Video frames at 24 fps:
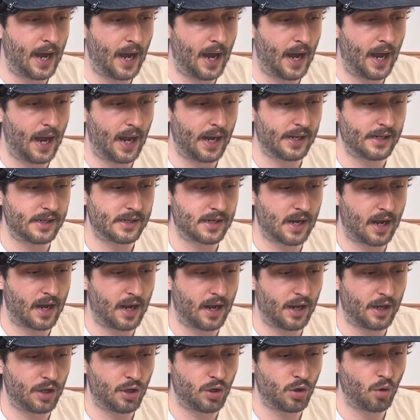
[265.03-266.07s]
And
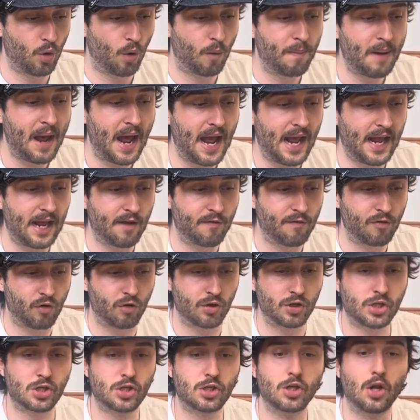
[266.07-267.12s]
you're paying for a
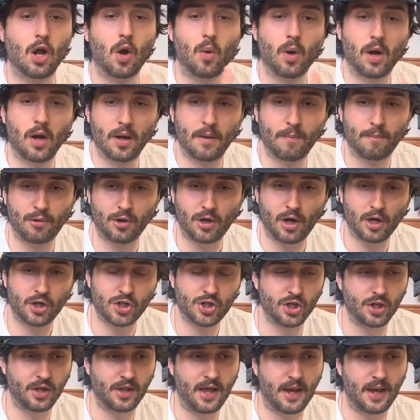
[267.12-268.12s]
slower production.